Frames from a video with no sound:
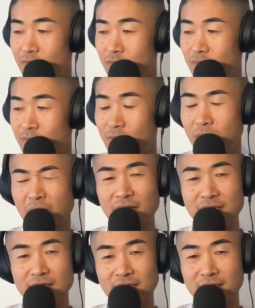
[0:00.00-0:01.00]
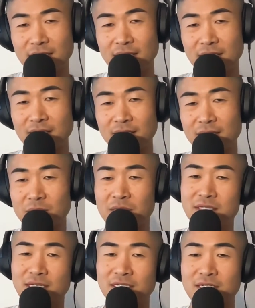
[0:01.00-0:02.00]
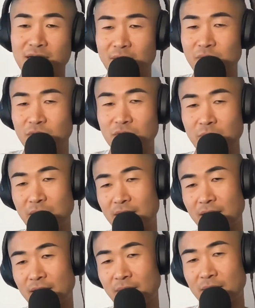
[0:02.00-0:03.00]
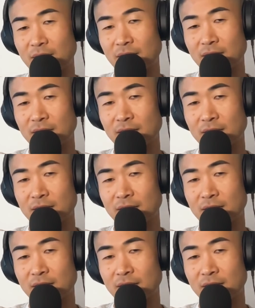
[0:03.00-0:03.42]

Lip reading: boxing, because I stopped during the pandemic.